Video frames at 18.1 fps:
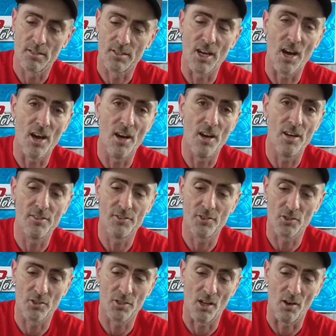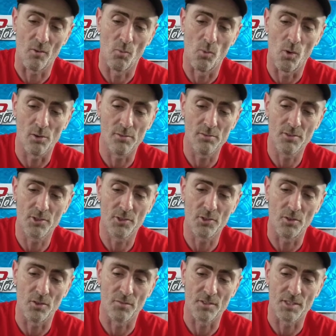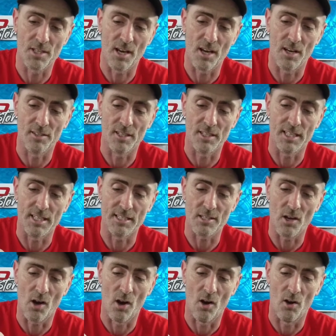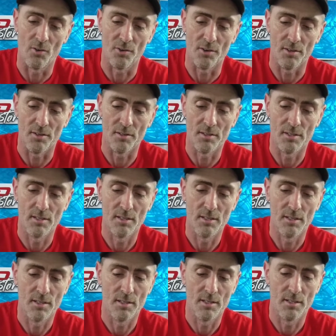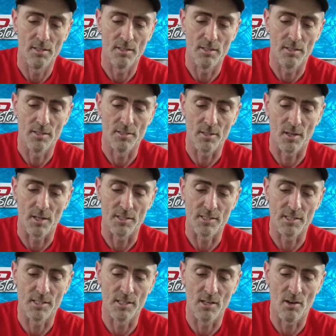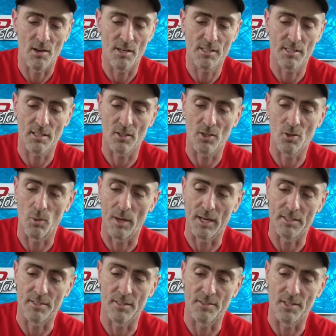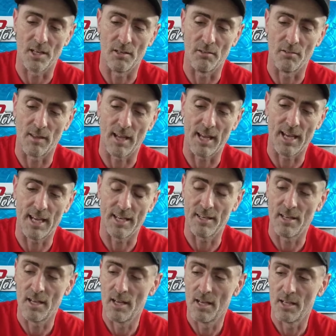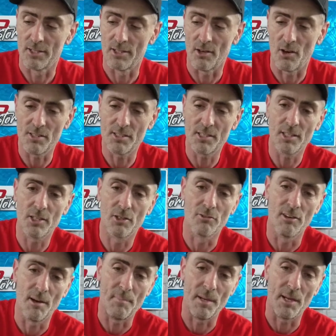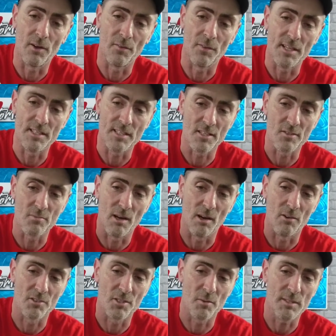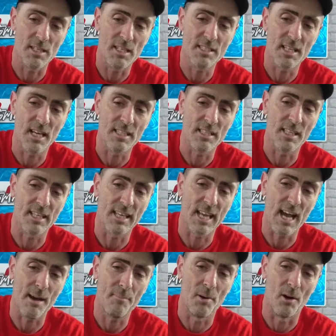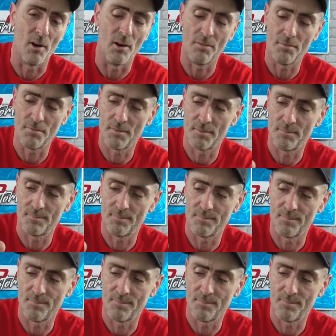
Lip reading: turn, just like one sort of turn, and it's on. So it's nice and quick to dial that in. Nice and grippy on this as well. So when you take the cap off,